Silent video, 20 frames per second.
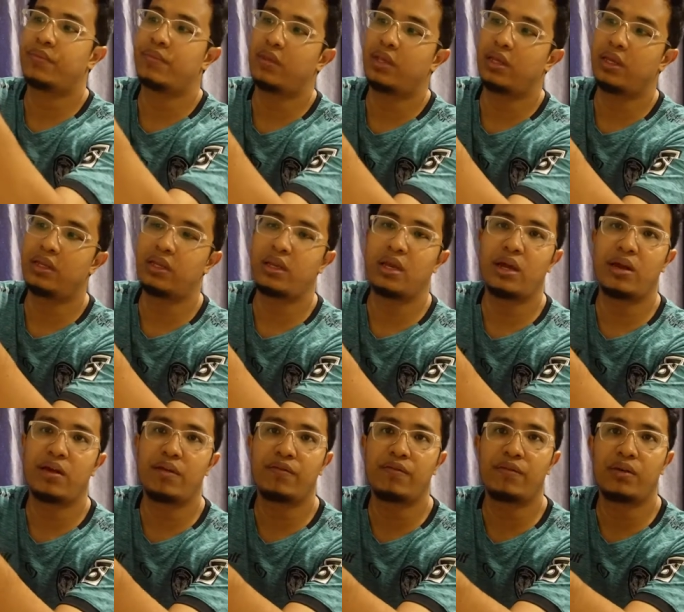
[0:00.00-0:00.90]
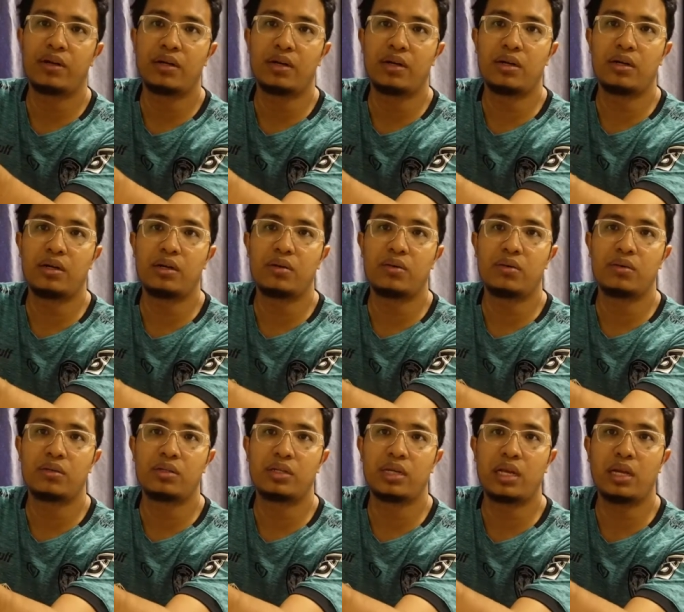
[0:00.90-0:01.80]
and they have
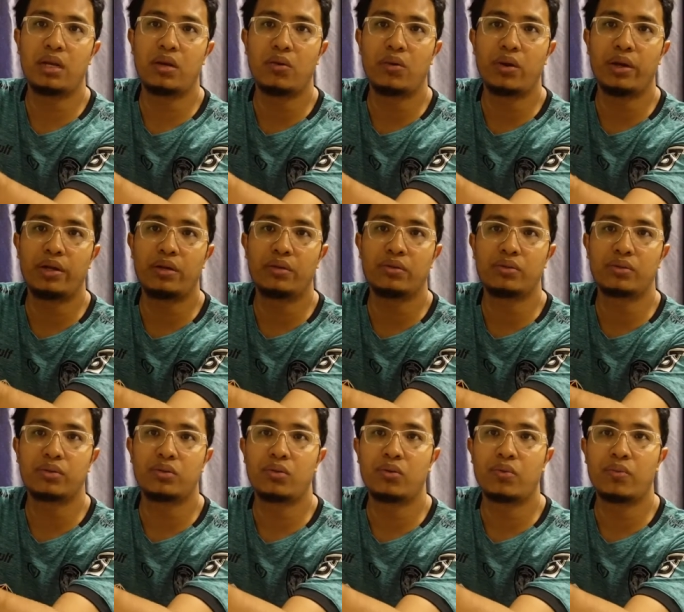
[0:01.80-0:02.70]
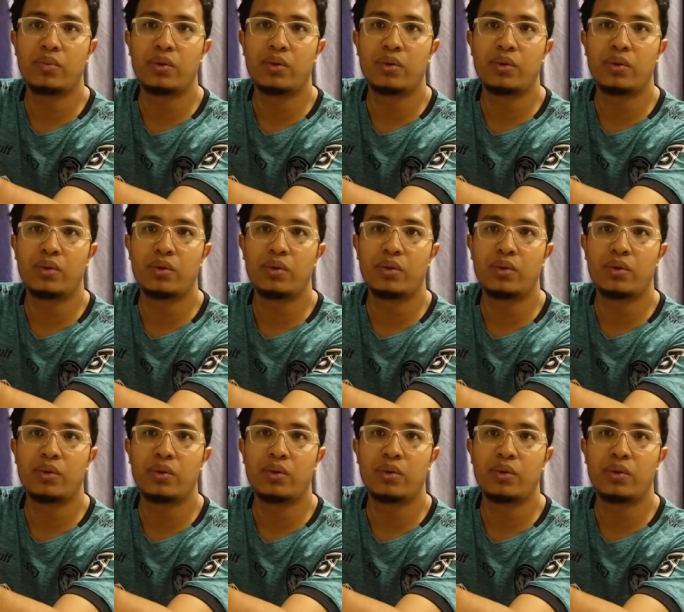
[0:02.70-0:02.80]
yellow and also